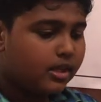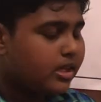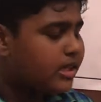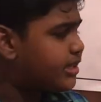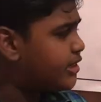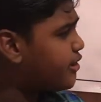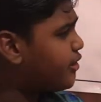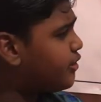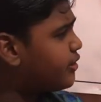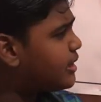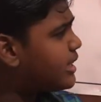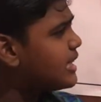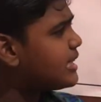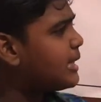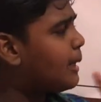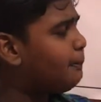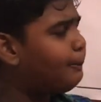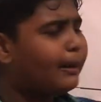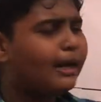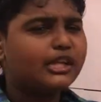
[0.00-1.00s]
So this
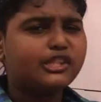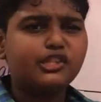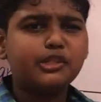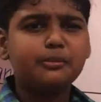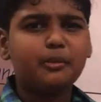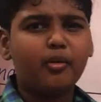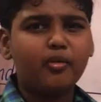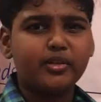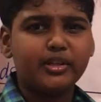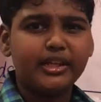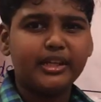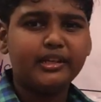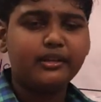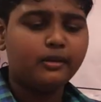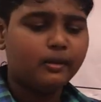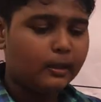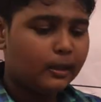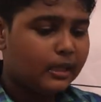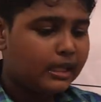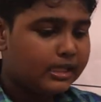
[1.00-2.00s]
Appalachian Mountain
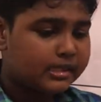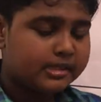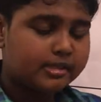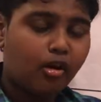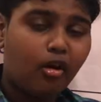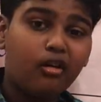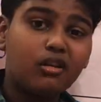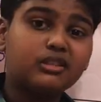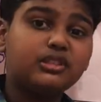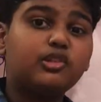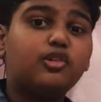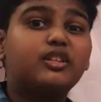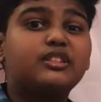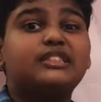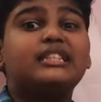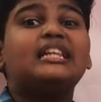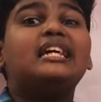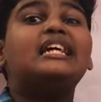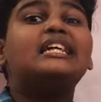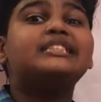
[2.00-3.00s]
is also known as
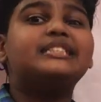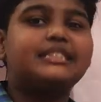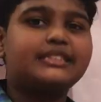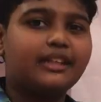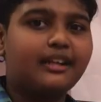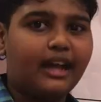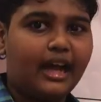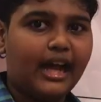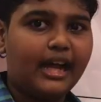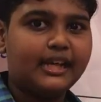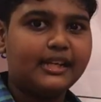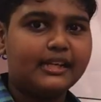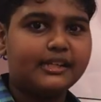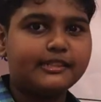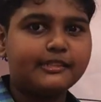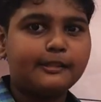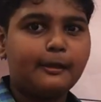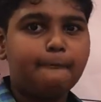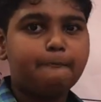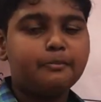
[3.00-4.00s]
the Eastern
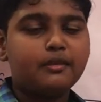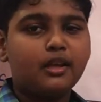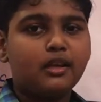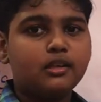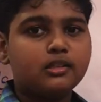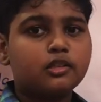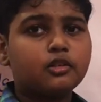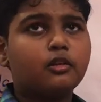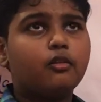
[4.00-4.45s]
Highlands. So